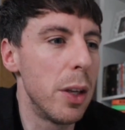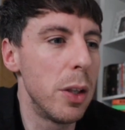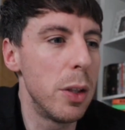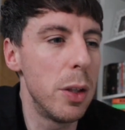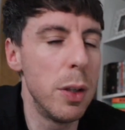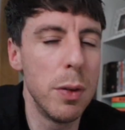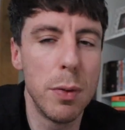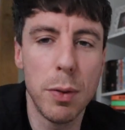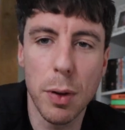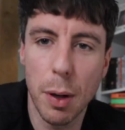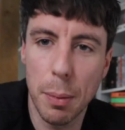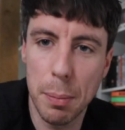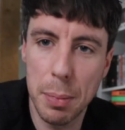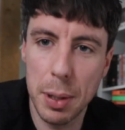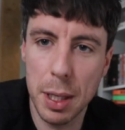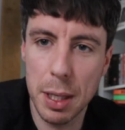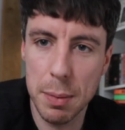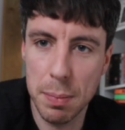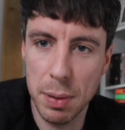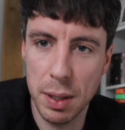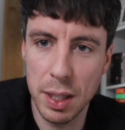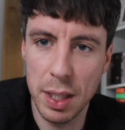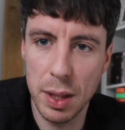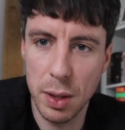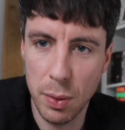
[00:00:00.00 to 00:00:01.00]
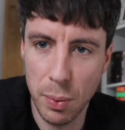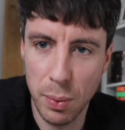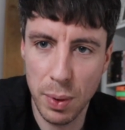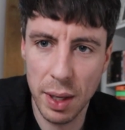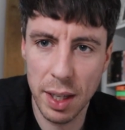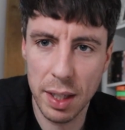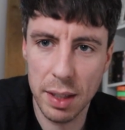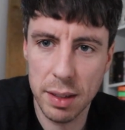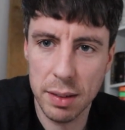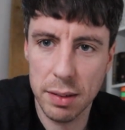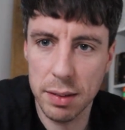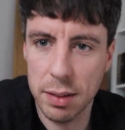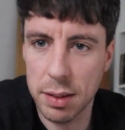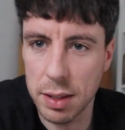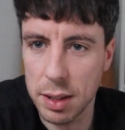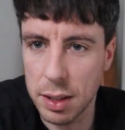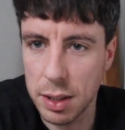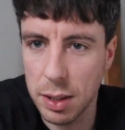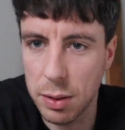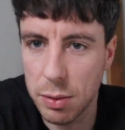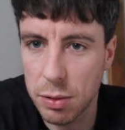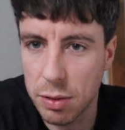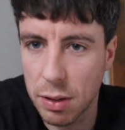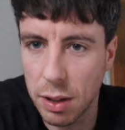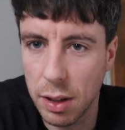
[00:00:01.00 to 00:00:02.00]
you've got people in the wings that
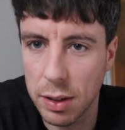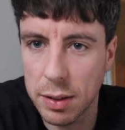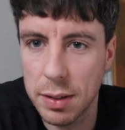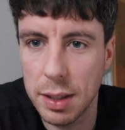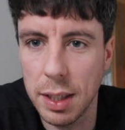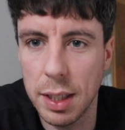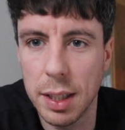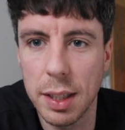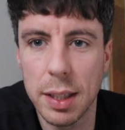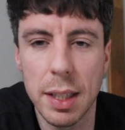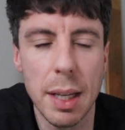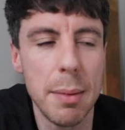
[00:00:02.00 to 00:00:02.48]
you slot in.